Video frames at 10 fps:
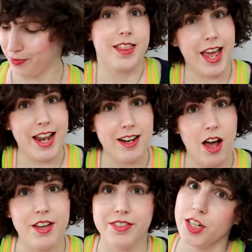Then
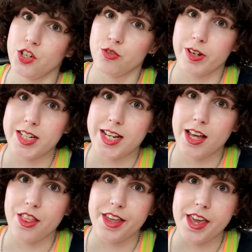I finished
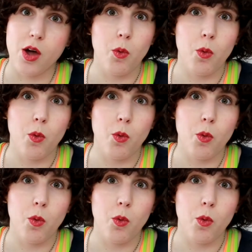reading The